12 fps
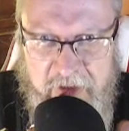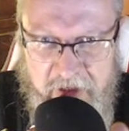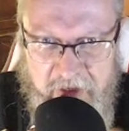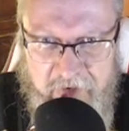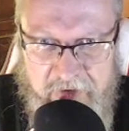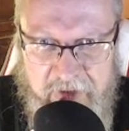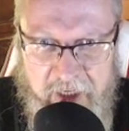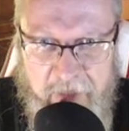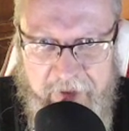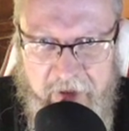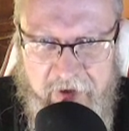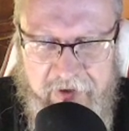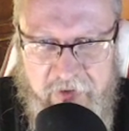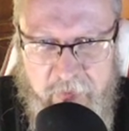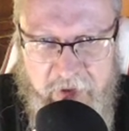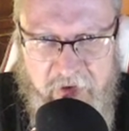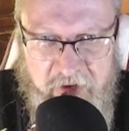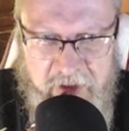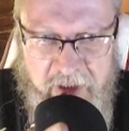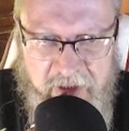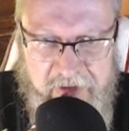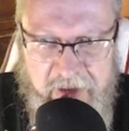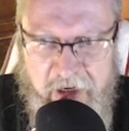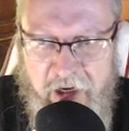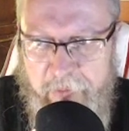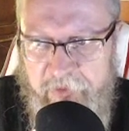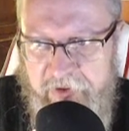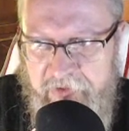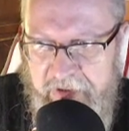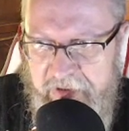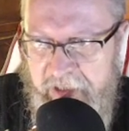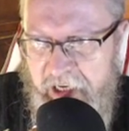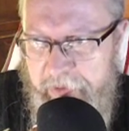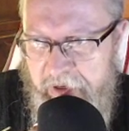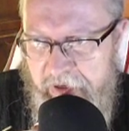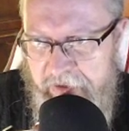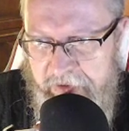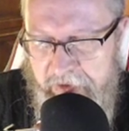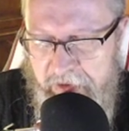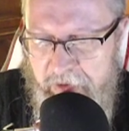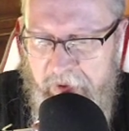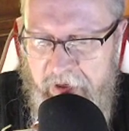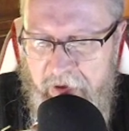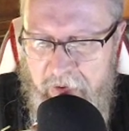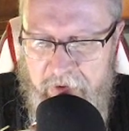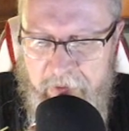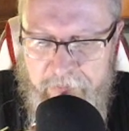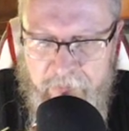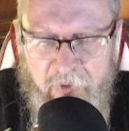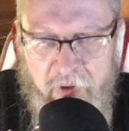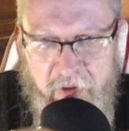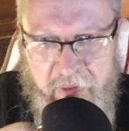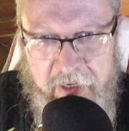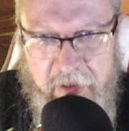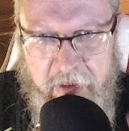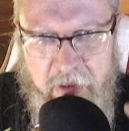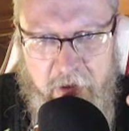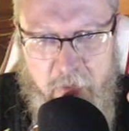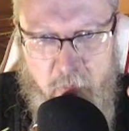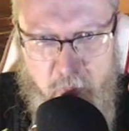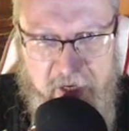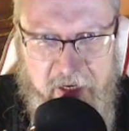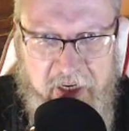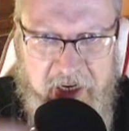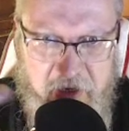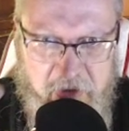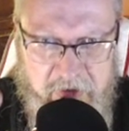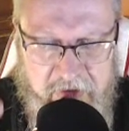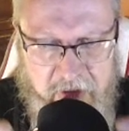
of stabilized, once certain terms have stabilized in the world, then we encounter